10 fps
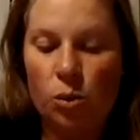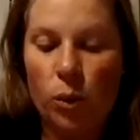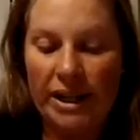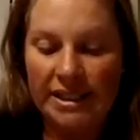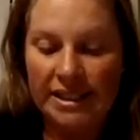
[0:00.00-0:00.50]

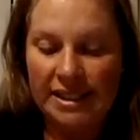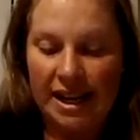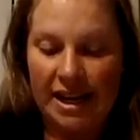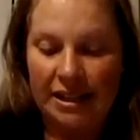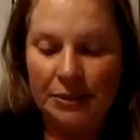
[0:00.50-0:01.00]

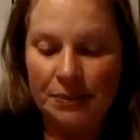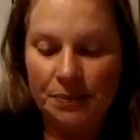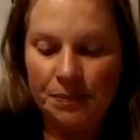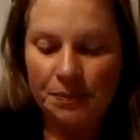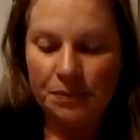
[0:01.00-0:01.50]
Wednesday,
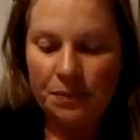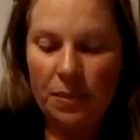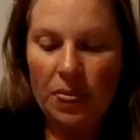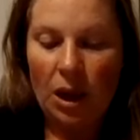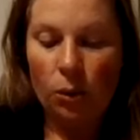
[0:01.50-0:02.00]

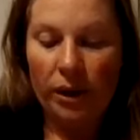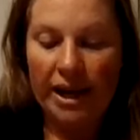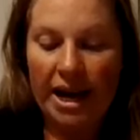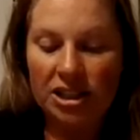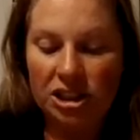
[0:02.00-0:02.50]
we
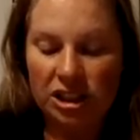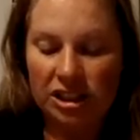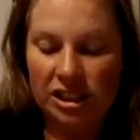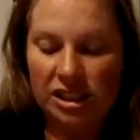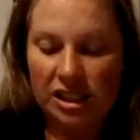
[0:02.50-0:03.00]
actually
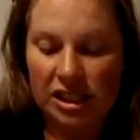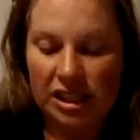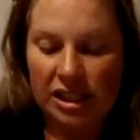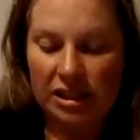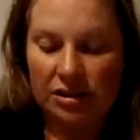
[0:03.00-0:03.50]

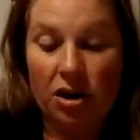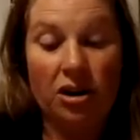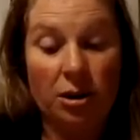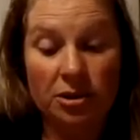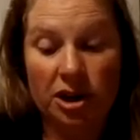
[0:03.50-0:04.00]
did,
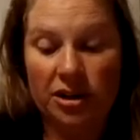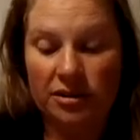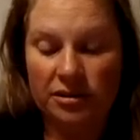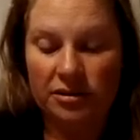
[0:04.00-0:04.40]
or I'm sorry,